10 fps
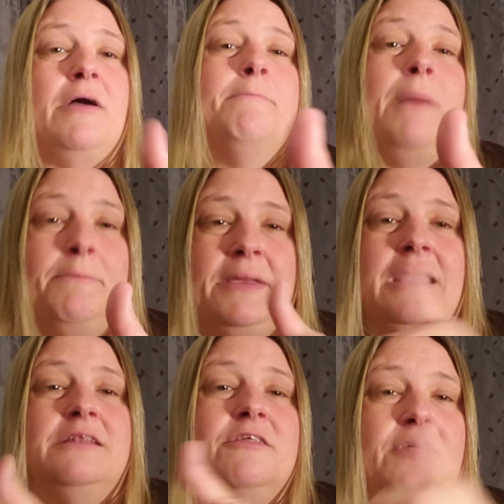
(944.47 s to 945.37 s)
I'm bumping
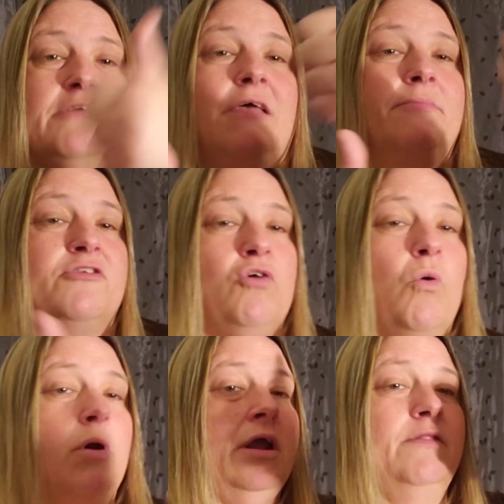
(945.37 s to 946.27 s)
into things. I'm this
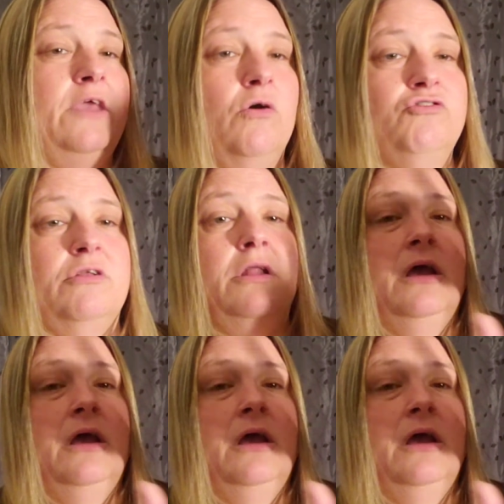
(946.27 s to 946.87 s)
cork in the ocean